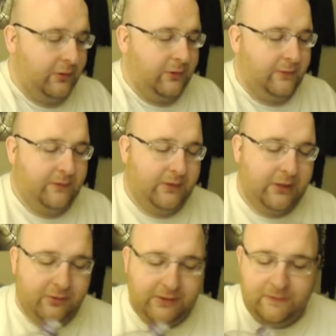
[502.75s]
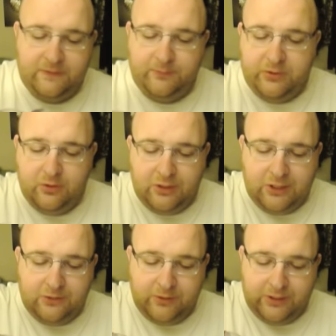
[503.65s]
So here is Pur
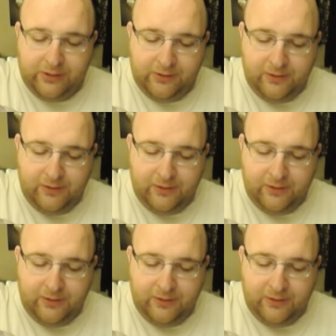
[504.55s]
Aqua,